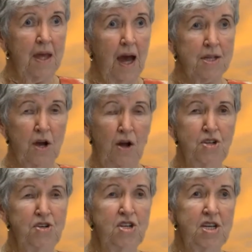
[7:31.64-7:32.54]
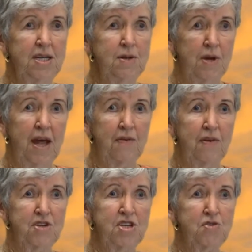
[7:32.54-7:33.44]
I told you Gina would have
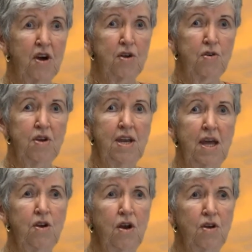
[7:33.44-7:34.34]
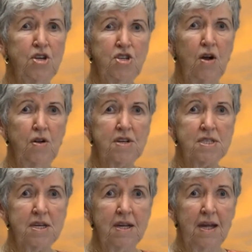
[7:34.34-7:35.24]
it. She's got a good head on her
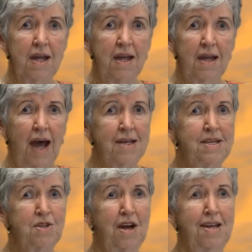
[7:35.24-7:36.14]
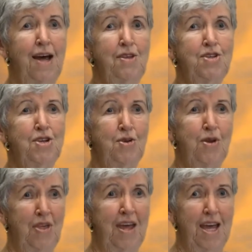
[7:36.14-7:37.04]
shoulders. I said, it's got nothing to do
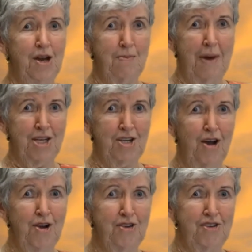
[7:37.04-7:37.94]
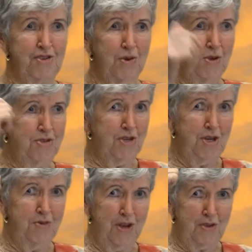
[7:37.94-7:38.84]
with the head on my shoulders. It's all to
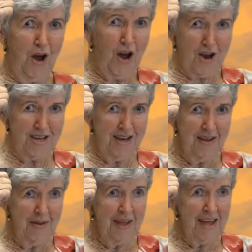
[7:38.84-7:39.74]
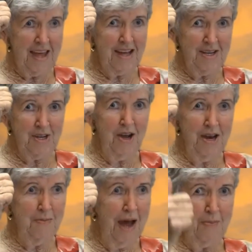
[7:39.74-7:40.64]
do with God. He's
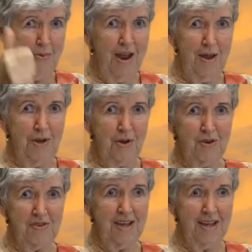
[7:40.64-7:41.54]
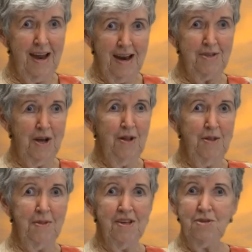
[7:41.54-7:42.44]
heard my prayer because, and I
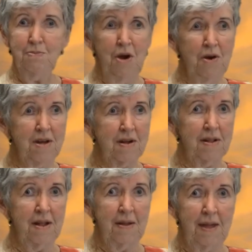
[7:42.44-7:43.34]
told them this miracle.